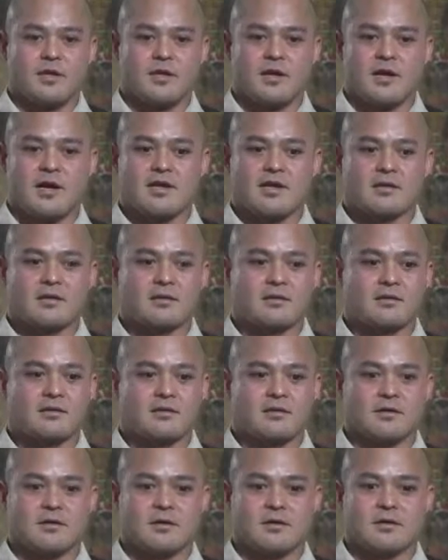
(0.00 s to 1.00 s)
Got
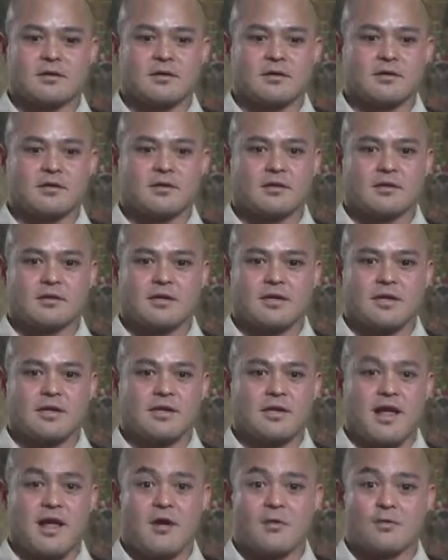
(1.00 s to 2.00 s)
in
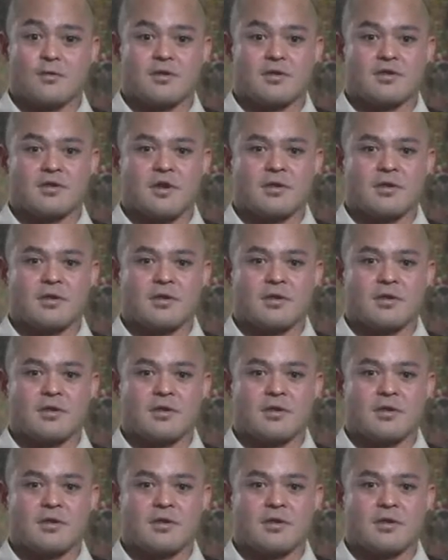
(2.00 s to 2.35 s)
and out with